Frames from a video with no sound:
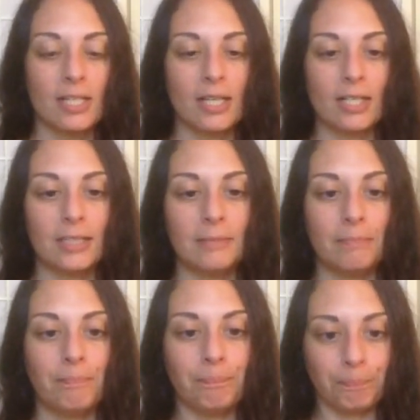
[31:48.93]

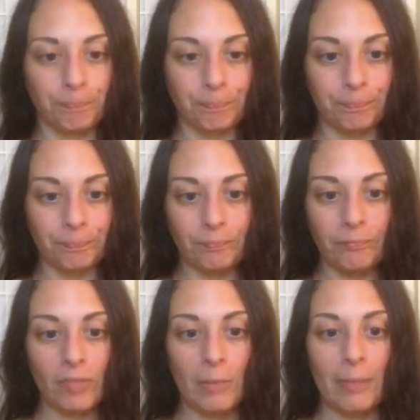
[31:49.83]
But
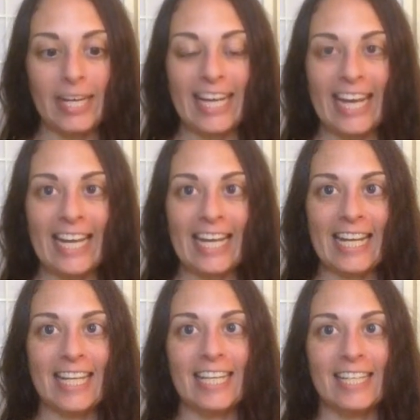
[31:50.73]
neti
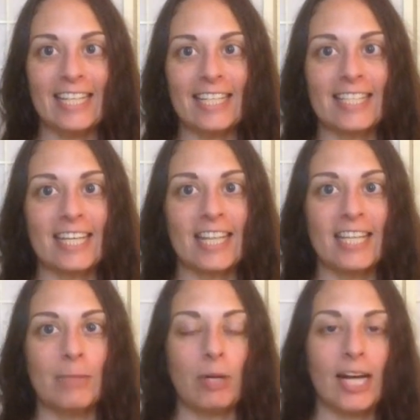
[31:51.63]
neti is
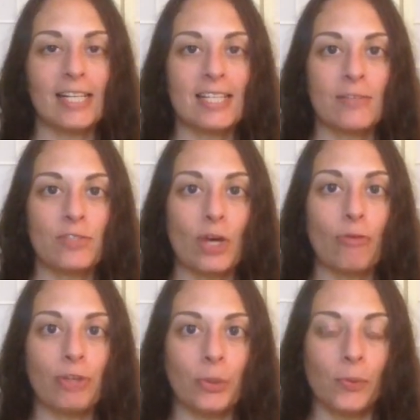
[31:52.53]
the practice of
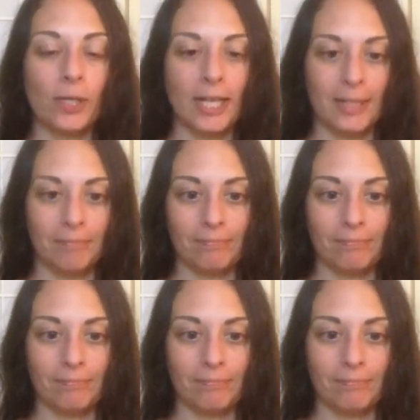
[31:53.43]
self-inquiry.